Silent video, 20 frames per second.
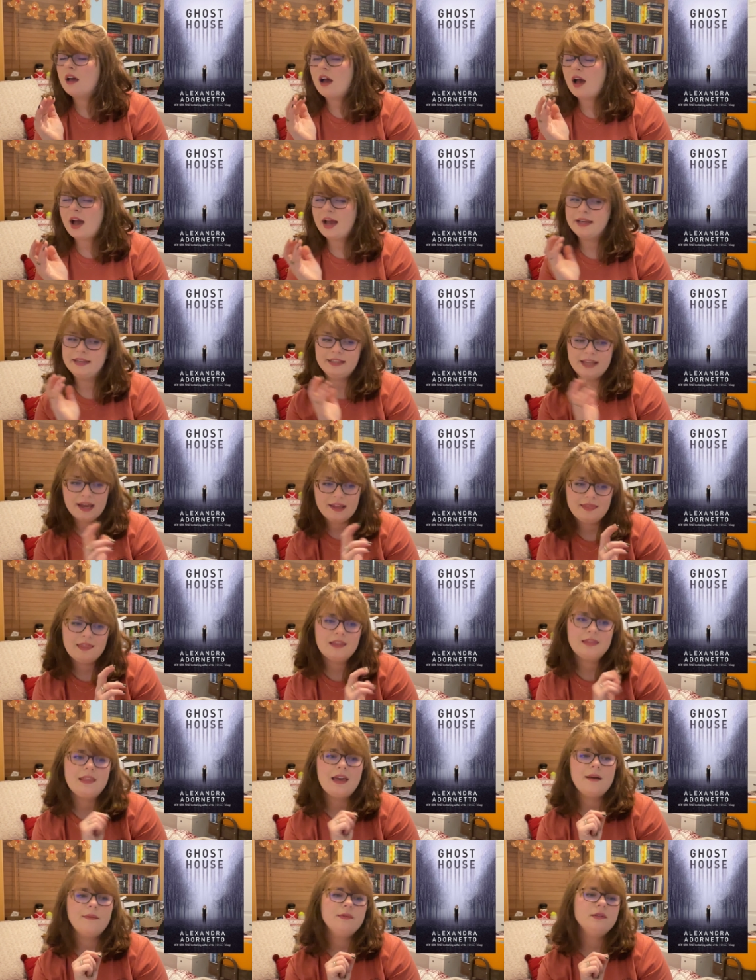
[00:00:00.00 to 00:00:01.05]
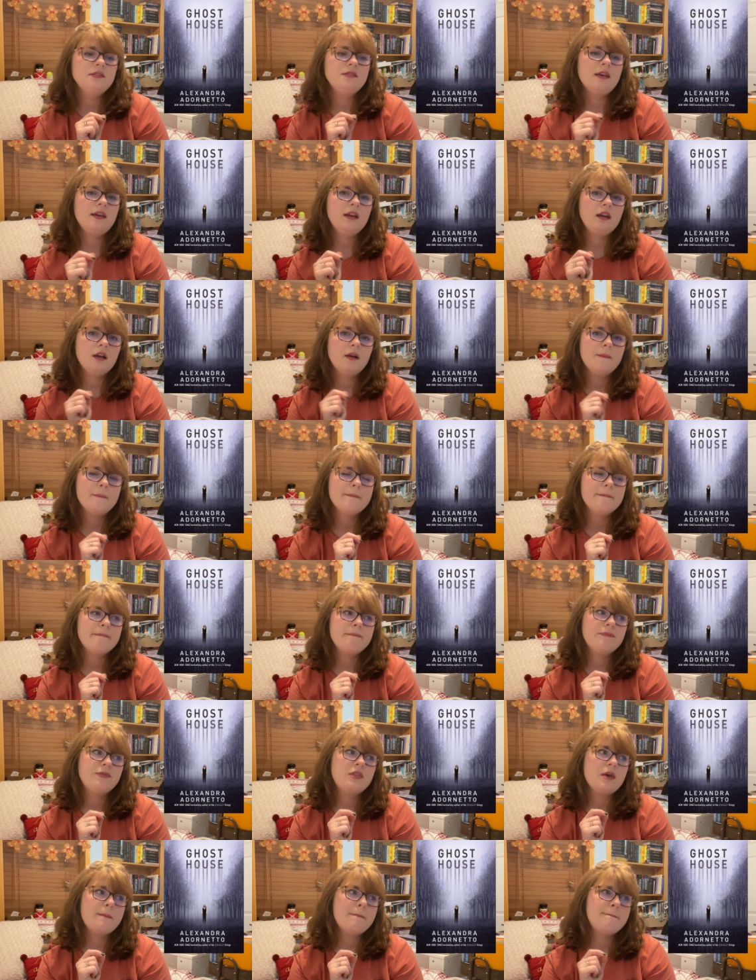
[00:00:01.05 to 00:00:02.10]
I get that that was like
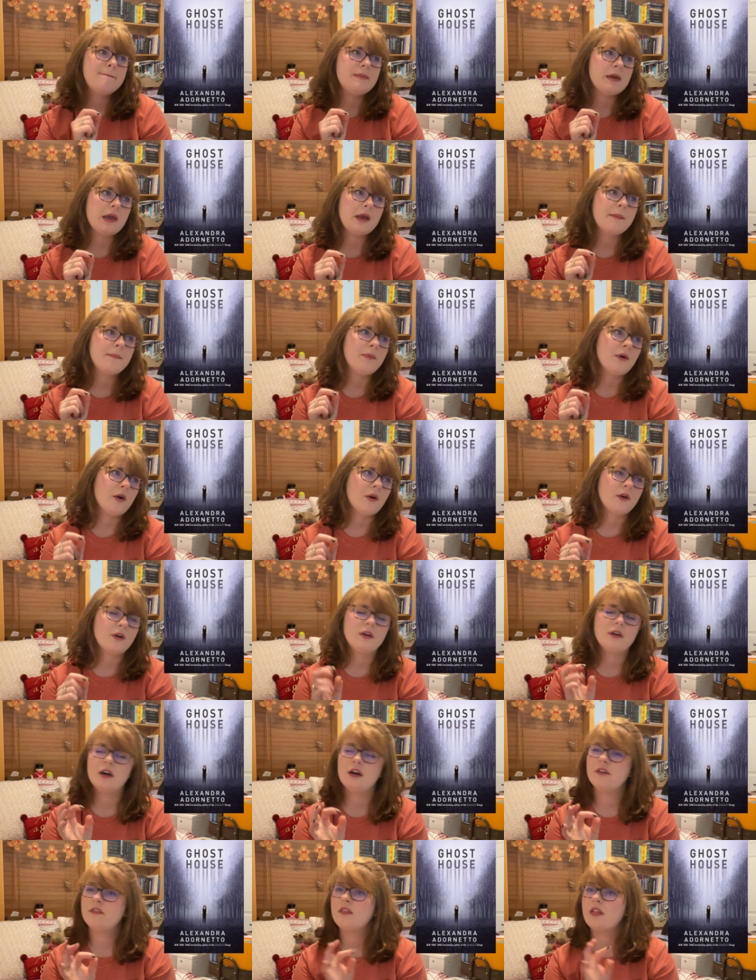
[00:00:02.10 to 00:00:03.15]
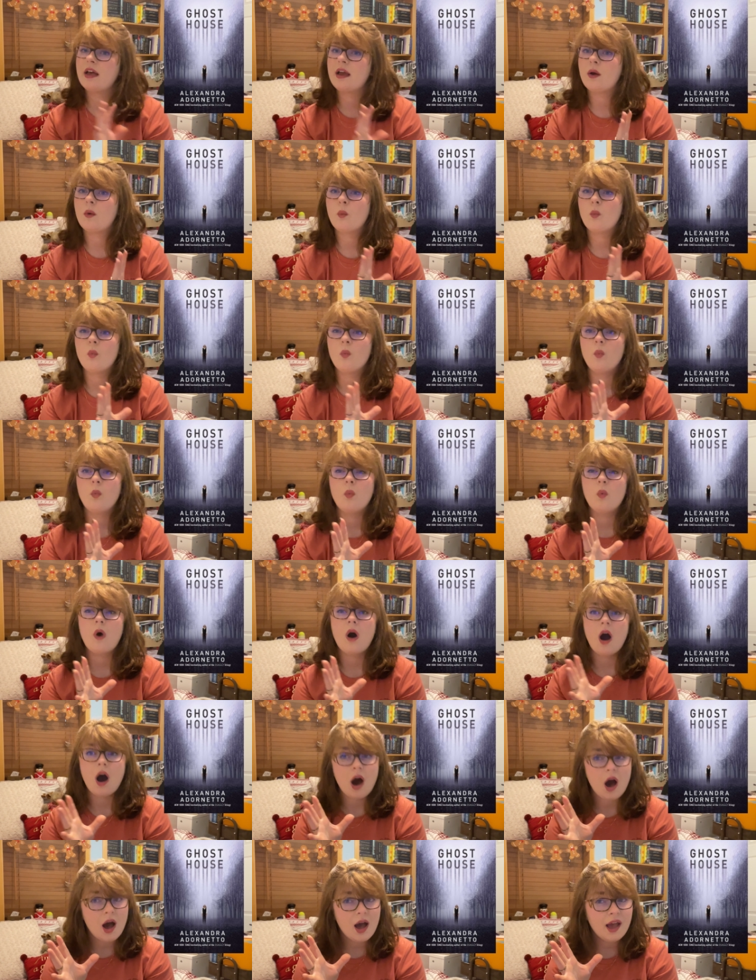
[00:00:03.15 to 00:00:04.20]
the big part of like
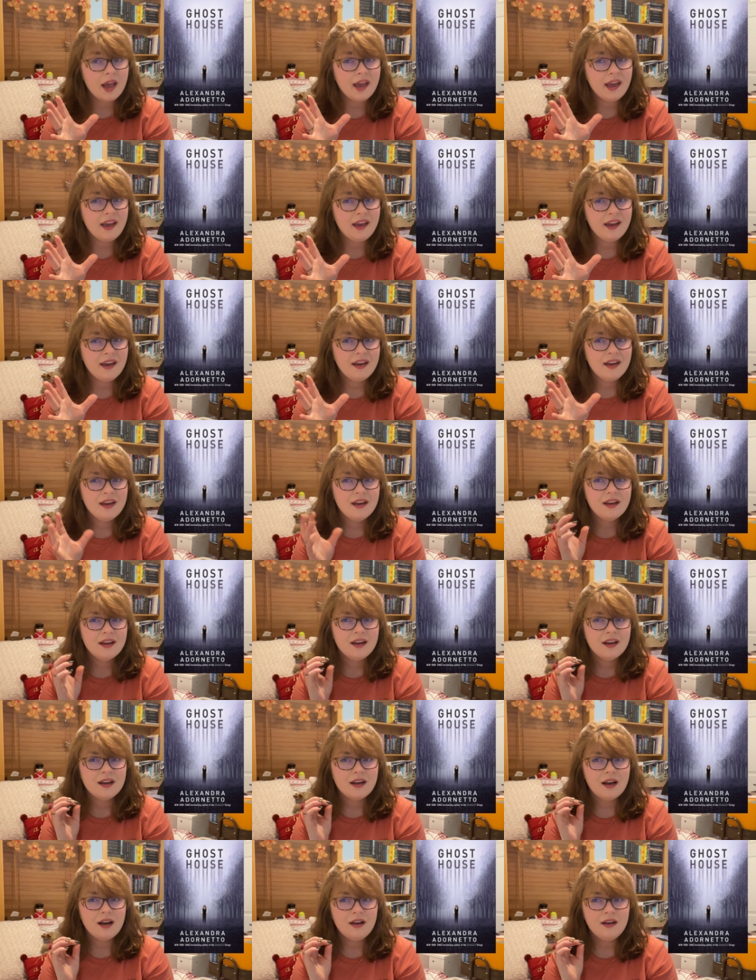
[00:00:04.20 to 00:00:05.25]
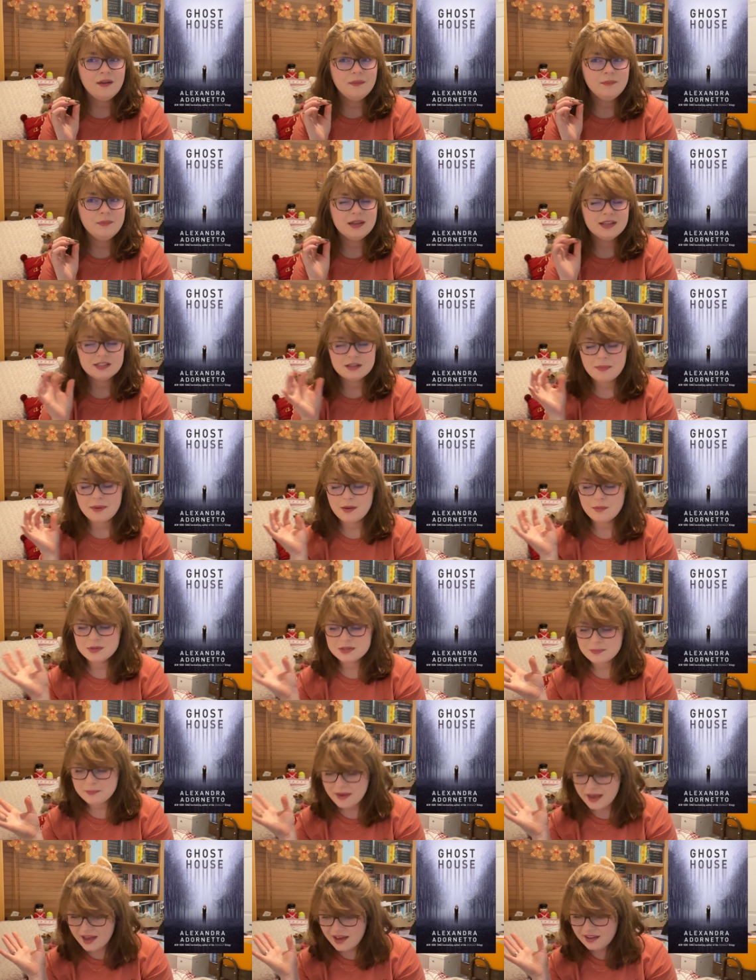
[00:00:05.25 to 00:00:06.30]
why um Isabel
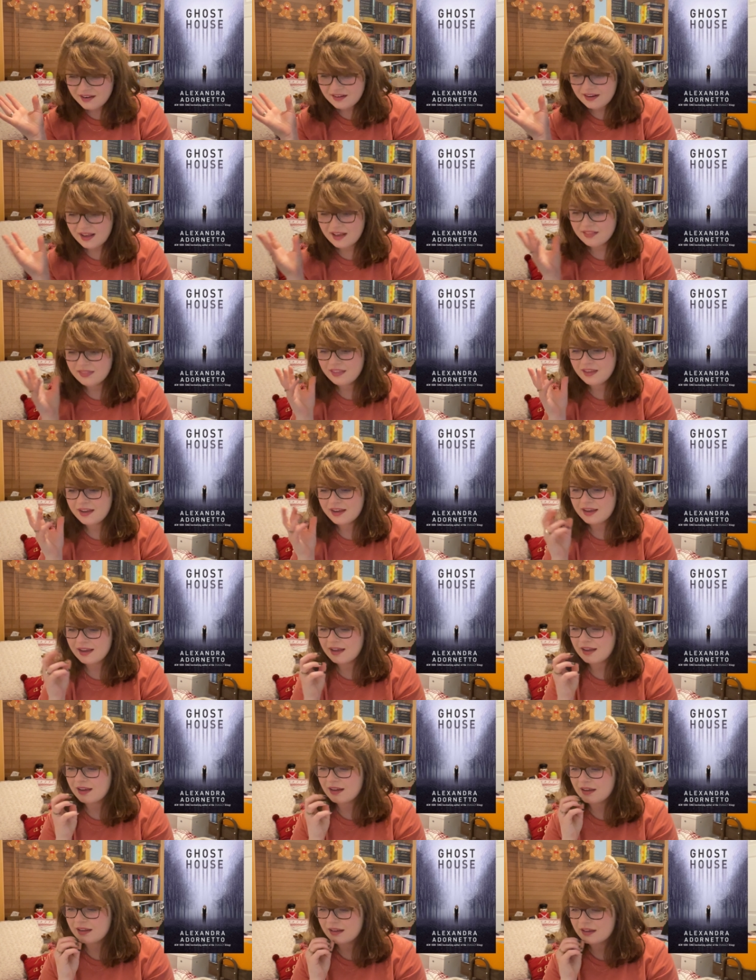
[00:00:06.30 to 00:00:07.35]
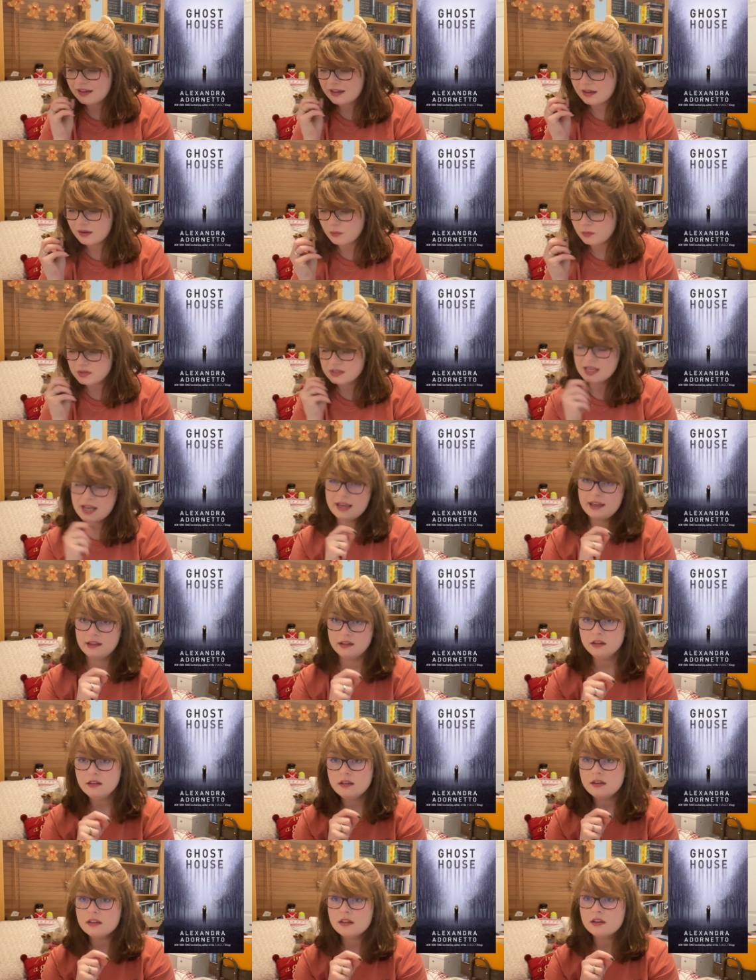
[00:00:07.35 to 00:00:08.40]
was mad and like it was a
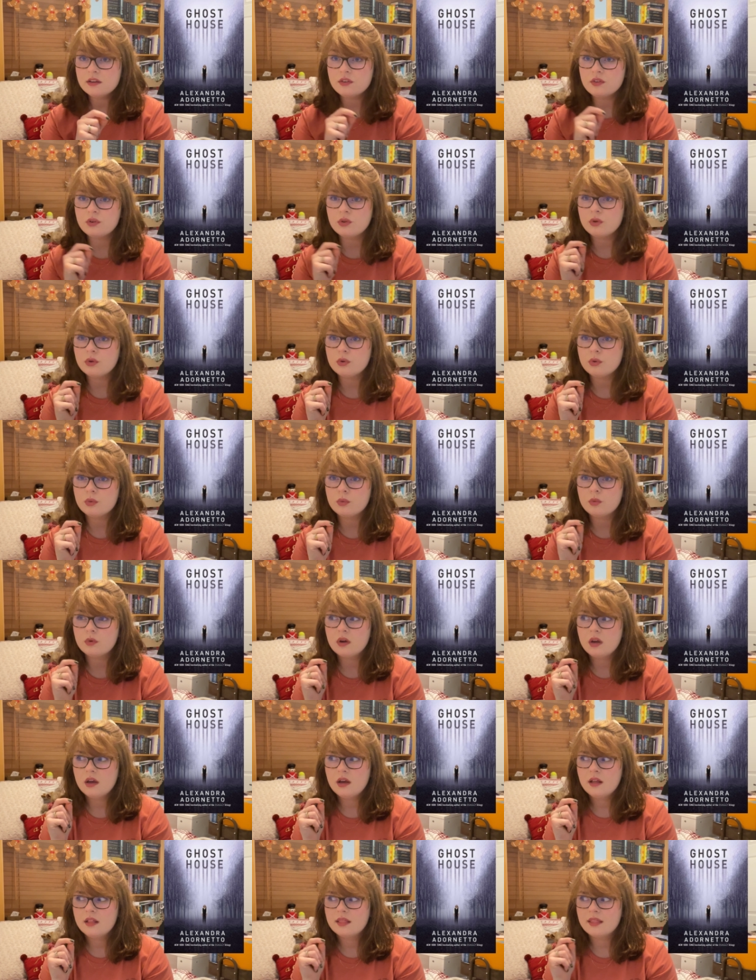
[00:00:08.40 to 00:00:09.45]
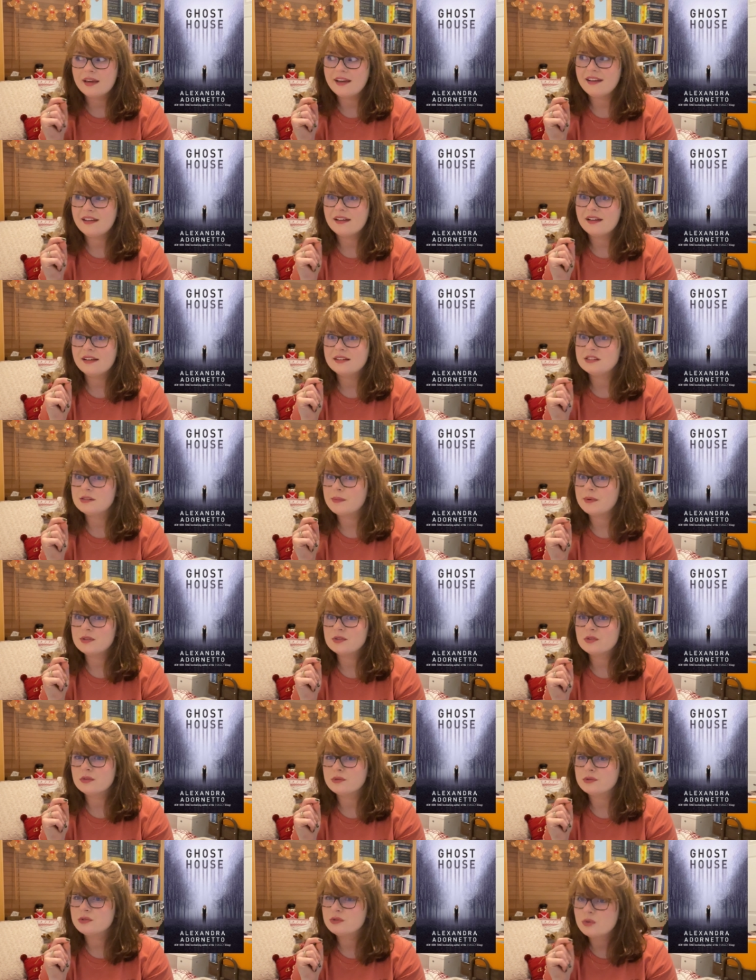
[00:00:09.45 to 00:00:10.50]
hint into like Isabel's
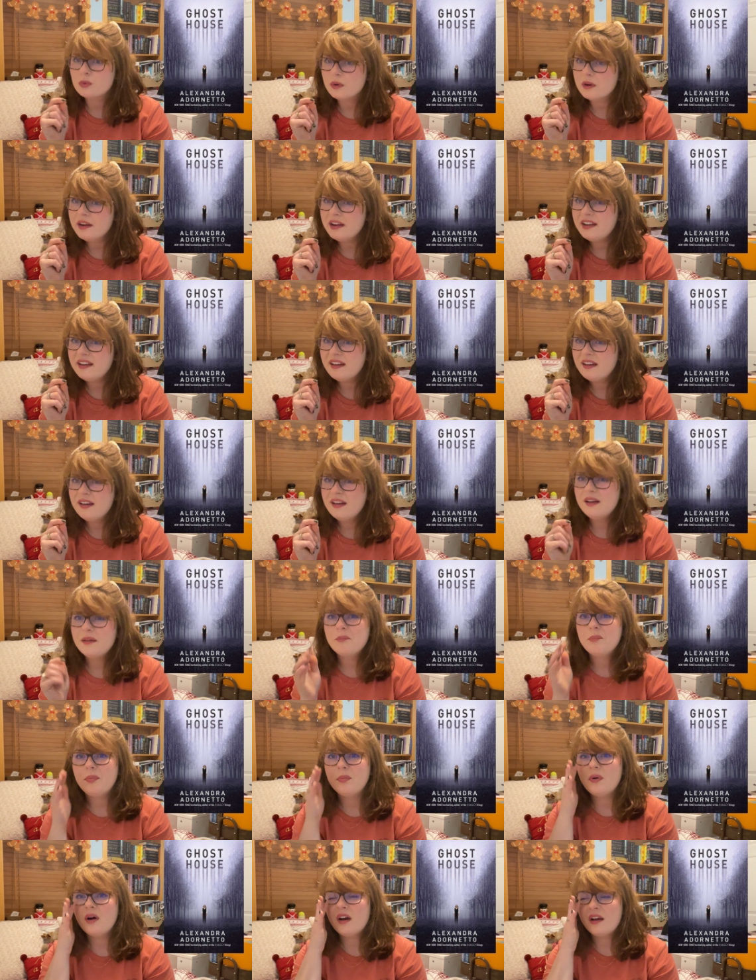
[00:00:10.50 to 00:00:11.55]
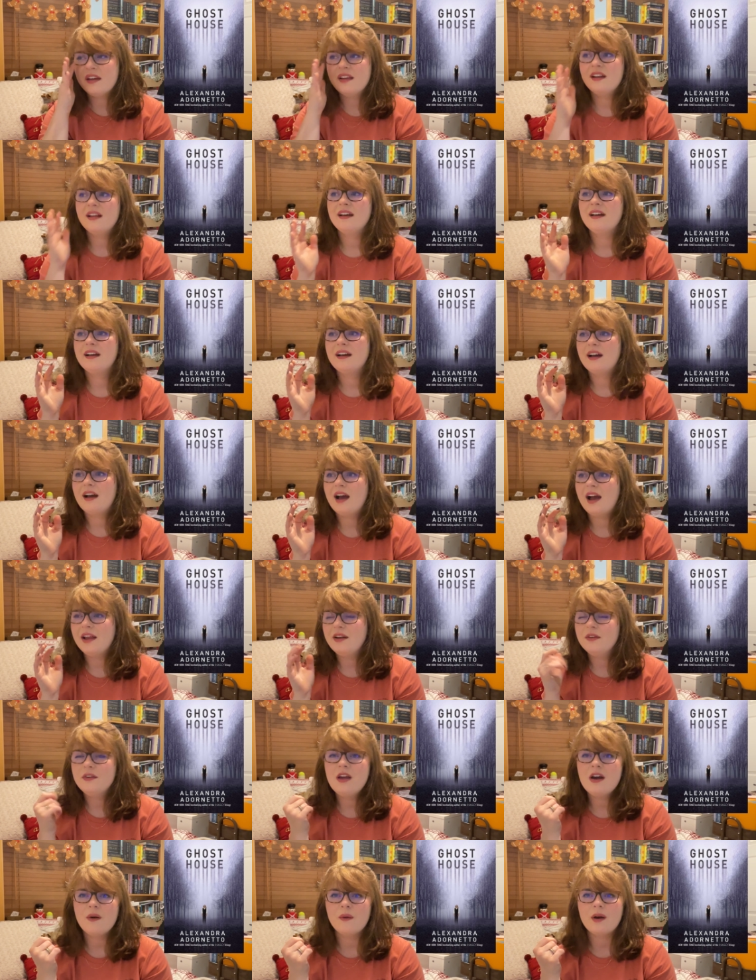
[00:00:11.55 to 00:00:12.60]
whole story, but I
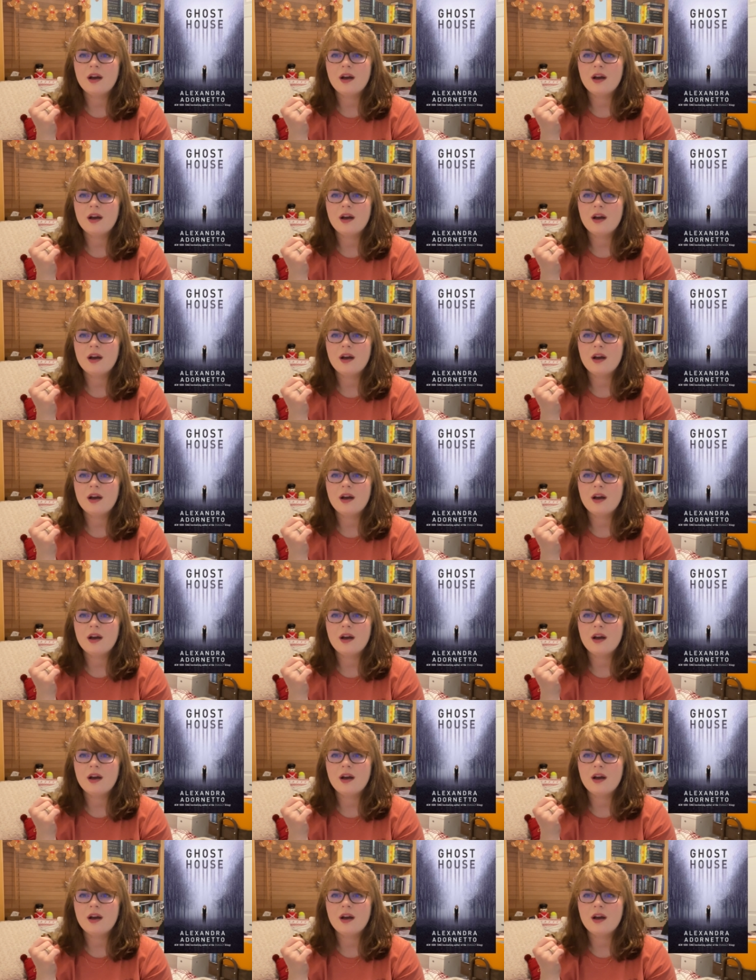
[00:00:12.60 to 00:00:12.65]
don't know.